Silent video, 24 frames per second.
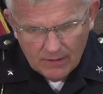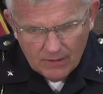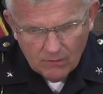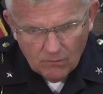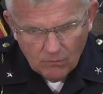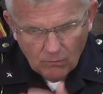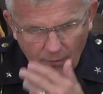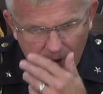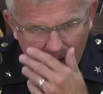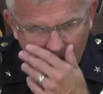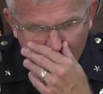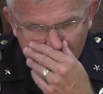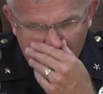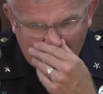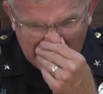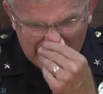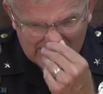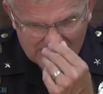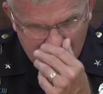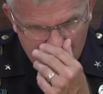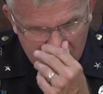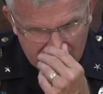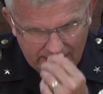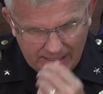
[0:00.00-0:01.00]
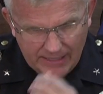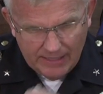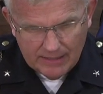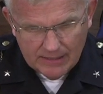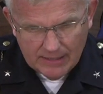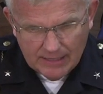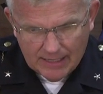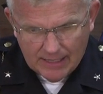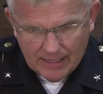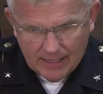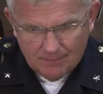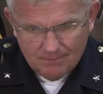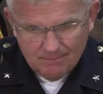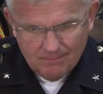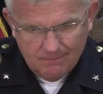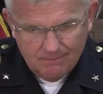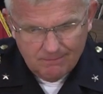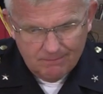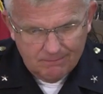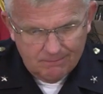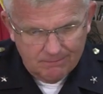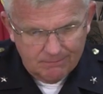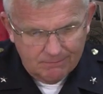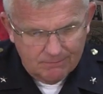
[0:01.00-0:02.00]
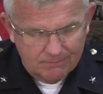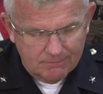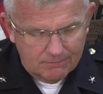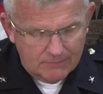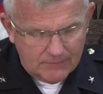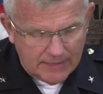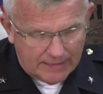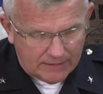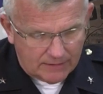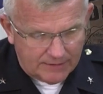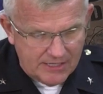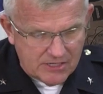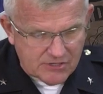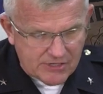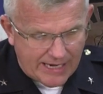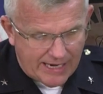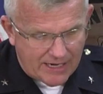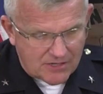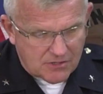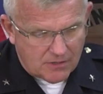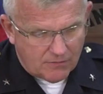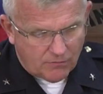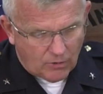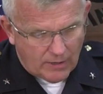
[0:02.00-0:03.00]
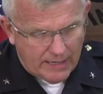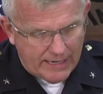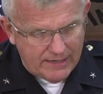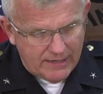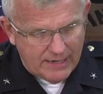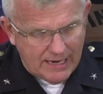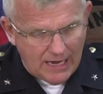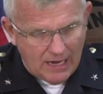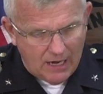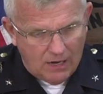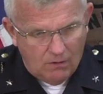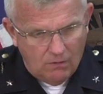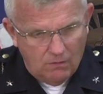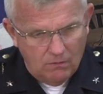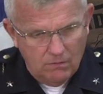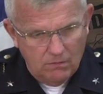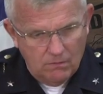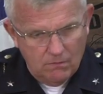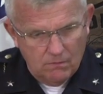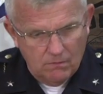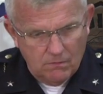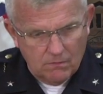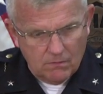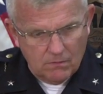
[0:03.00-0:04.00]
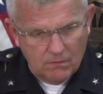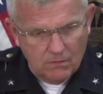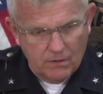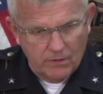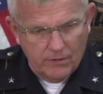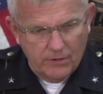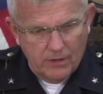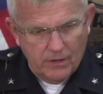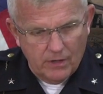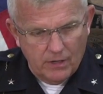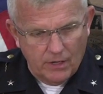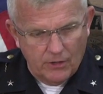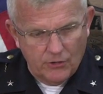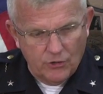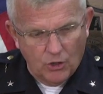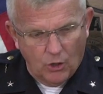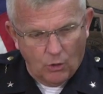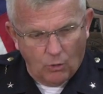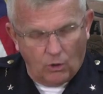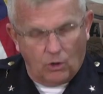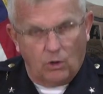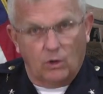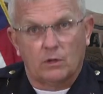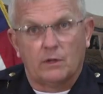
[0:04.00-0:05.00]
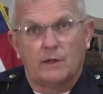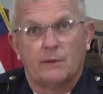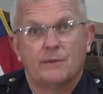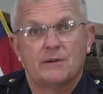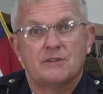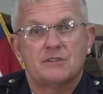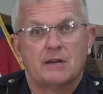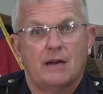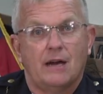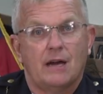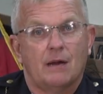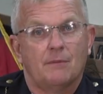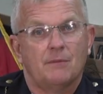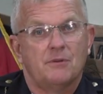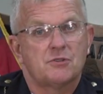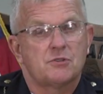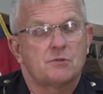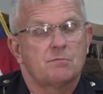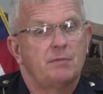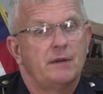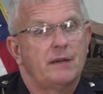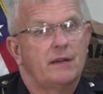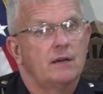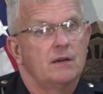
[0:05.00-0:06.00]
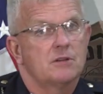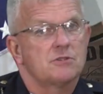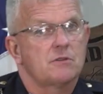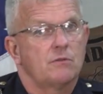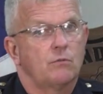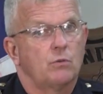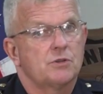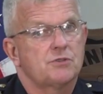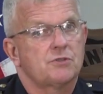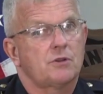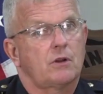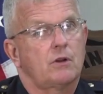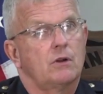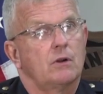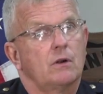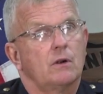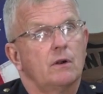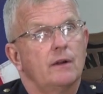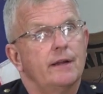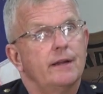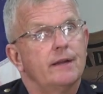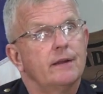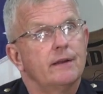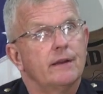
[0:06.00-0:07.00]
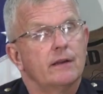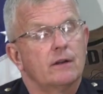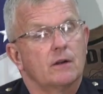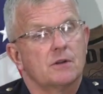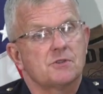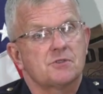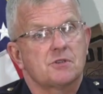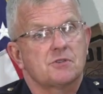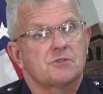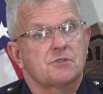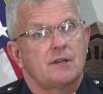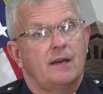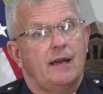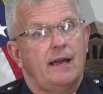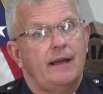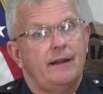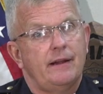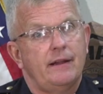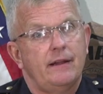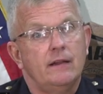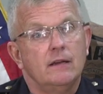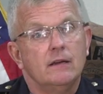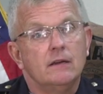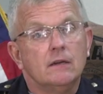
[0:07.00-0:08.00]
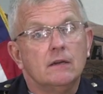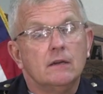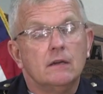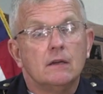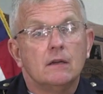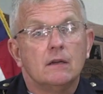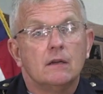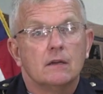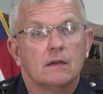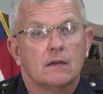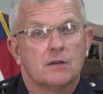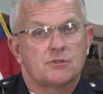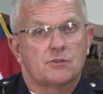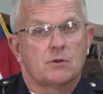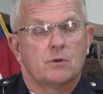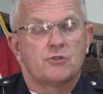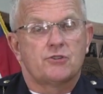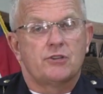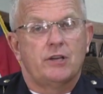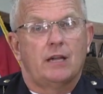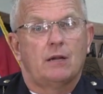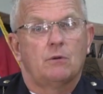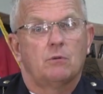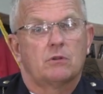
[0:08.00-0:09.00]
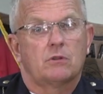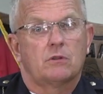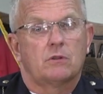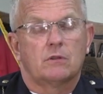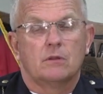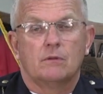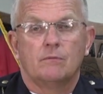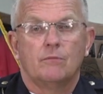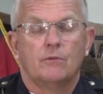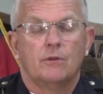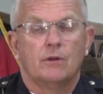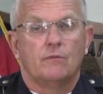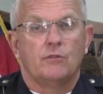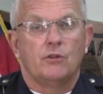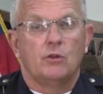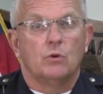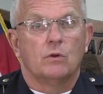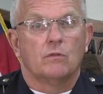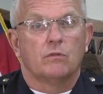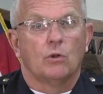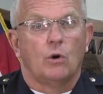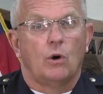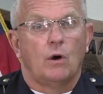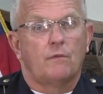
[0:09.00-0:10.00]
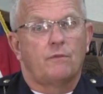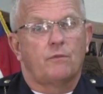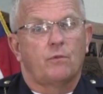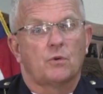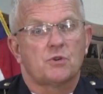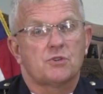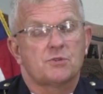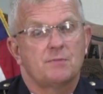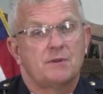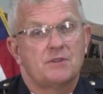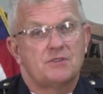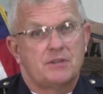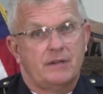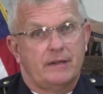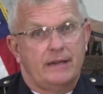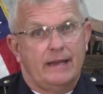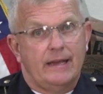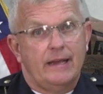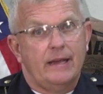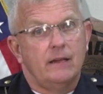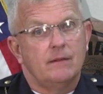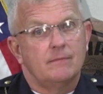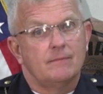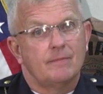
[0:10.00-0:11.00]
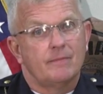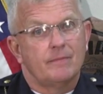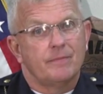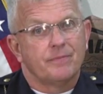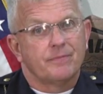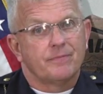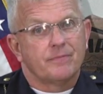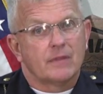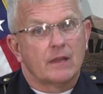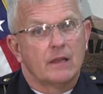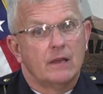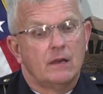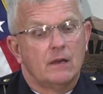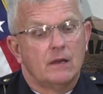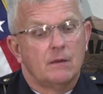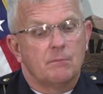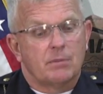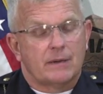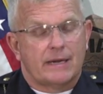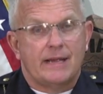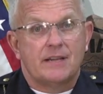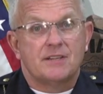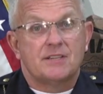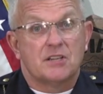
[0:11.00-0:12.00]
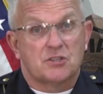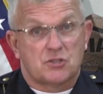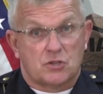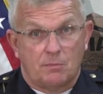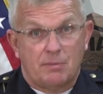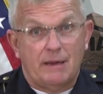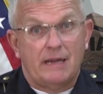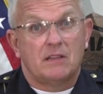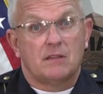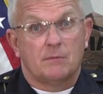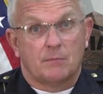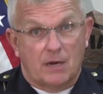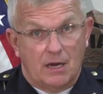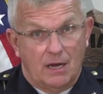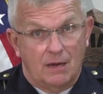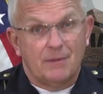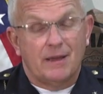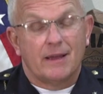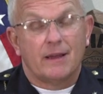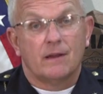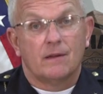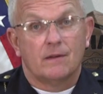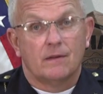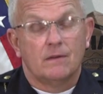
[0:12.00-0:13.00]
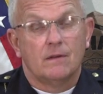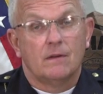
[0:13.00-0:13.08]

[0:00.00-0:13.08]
We have not seen, at least as of right now, no early retirements because of what's occurring in our society associated with the view of law enforcement today, but I anticipate them coming.